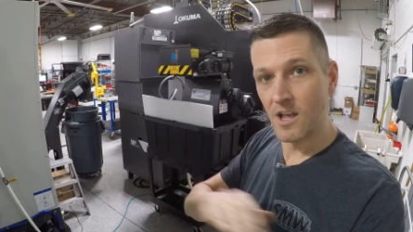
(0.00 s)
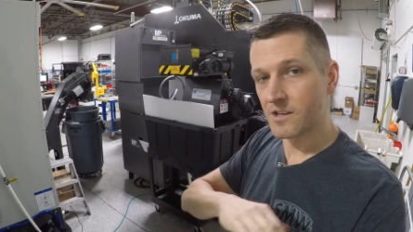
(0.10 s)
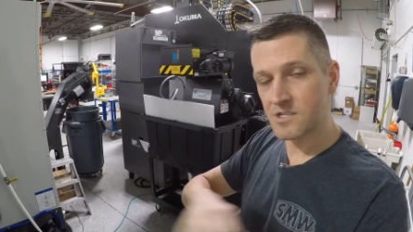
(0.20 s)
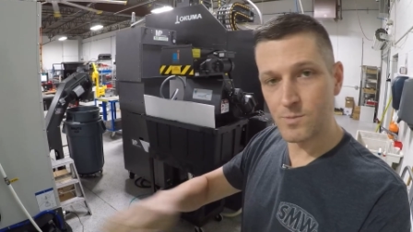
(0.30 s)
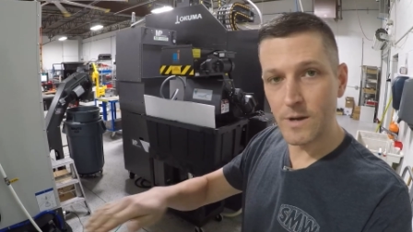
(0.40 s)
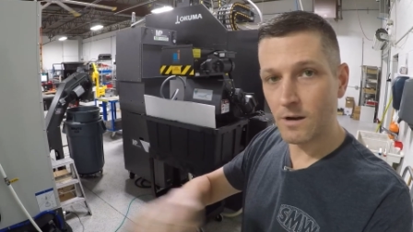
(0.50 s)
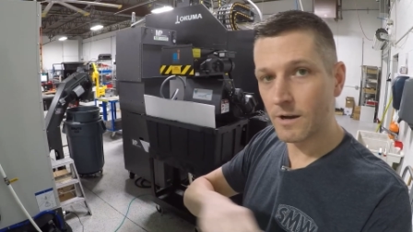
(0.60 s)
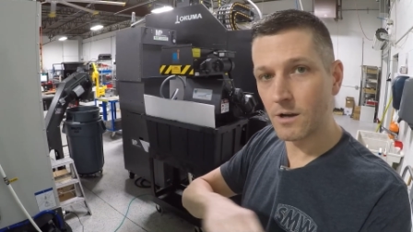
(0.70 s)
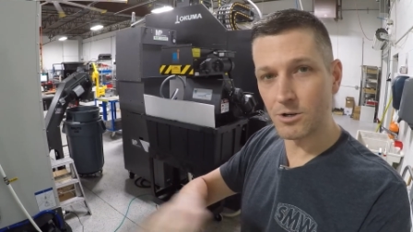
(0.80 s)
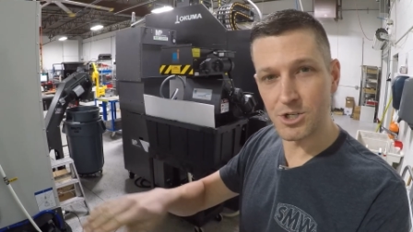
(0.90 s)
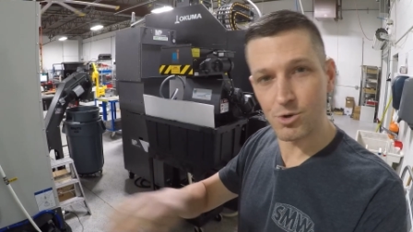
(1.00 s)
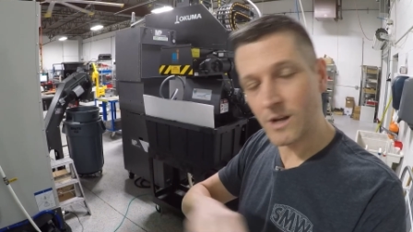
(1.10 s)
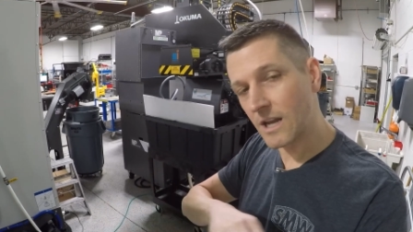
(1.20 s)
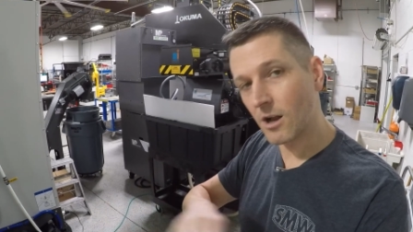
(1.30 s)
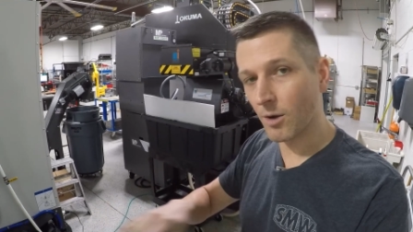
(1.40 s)
smearing or
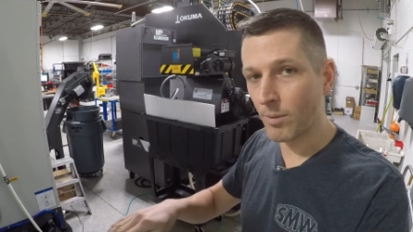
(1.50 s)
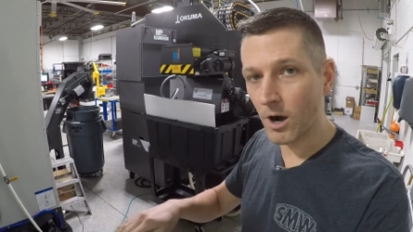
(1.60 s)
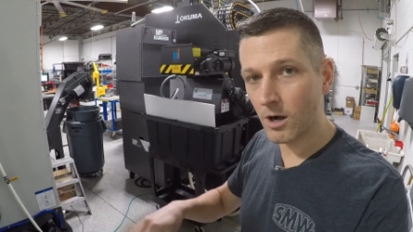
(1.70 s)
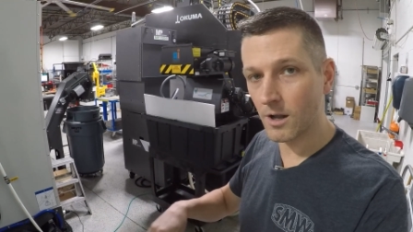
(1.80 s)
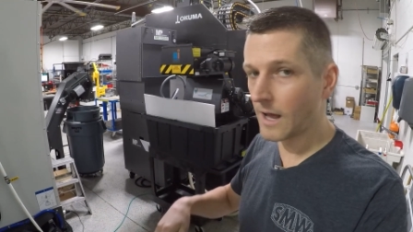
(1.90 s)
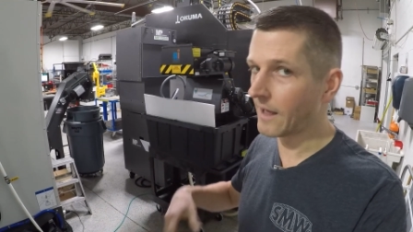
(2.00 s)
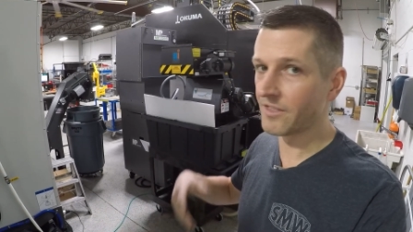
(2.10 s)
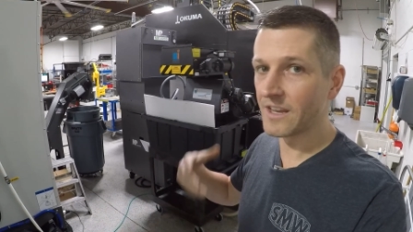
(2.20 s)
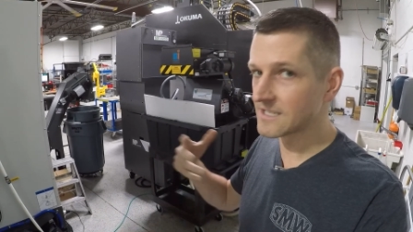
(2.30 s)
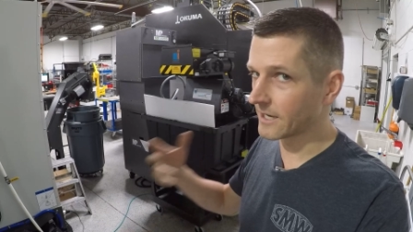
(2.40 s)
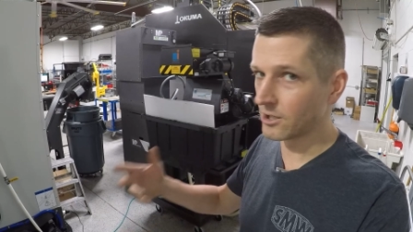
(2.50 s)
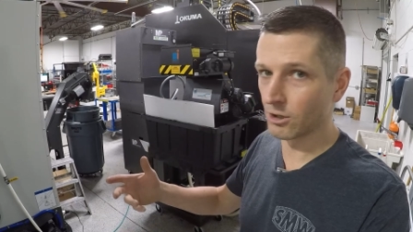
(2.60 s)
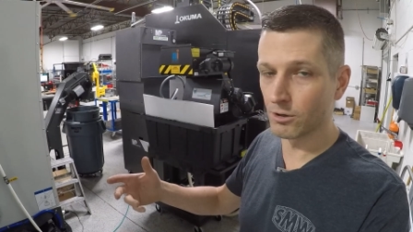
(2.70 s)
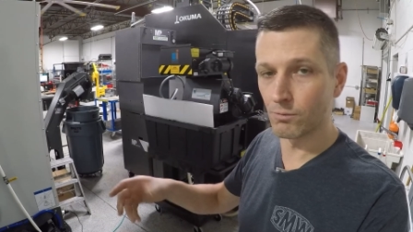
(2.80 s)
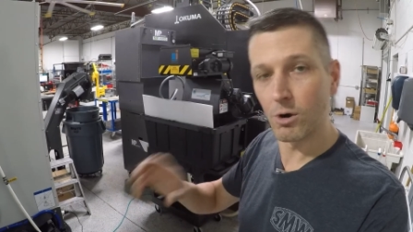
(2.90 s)
streaking on a part, uh, things like
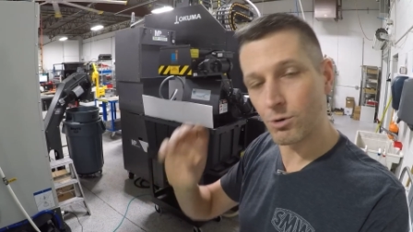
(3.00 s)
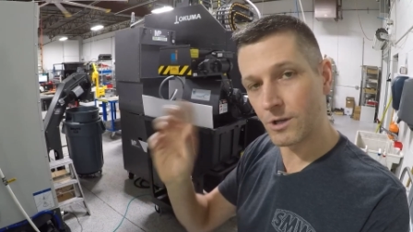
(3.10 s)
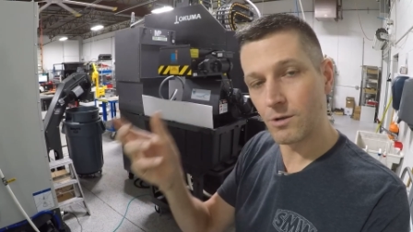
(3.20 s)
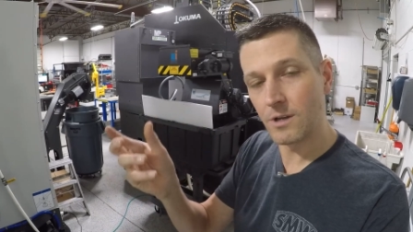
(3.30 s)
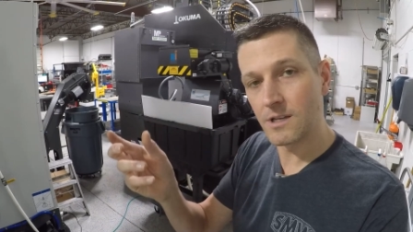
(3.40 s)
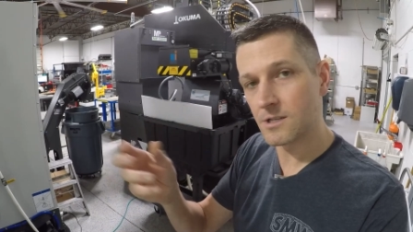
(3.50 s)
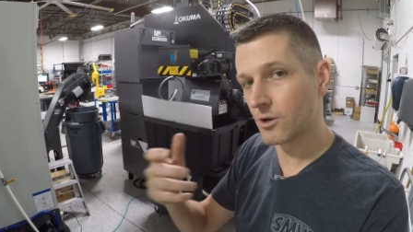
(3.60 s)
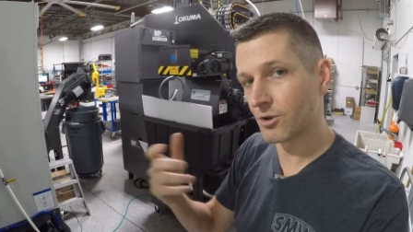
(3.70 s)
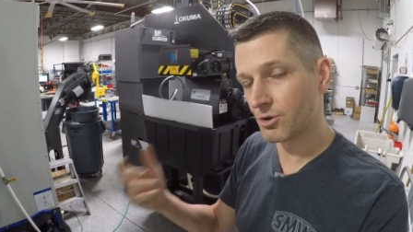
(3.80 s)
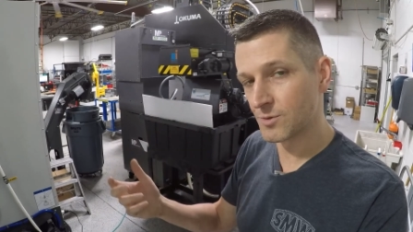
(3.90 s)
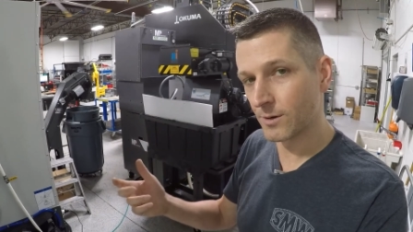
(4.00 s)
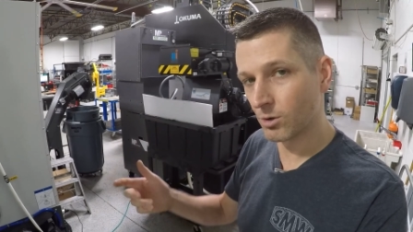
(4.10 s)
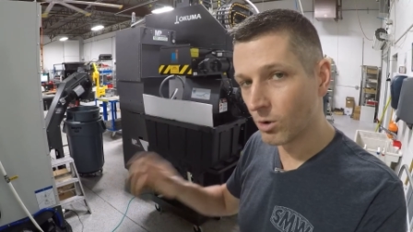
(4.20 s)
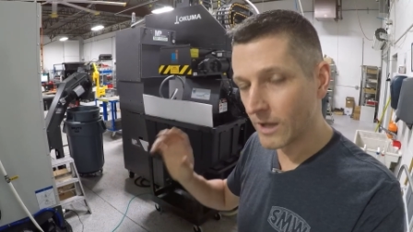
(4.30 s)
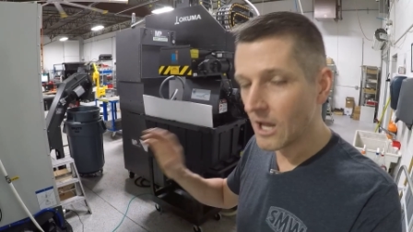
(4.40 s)
your rotary unions and your through spindle
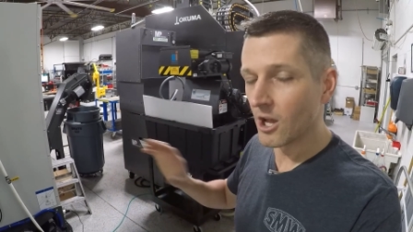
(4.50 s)
coolant.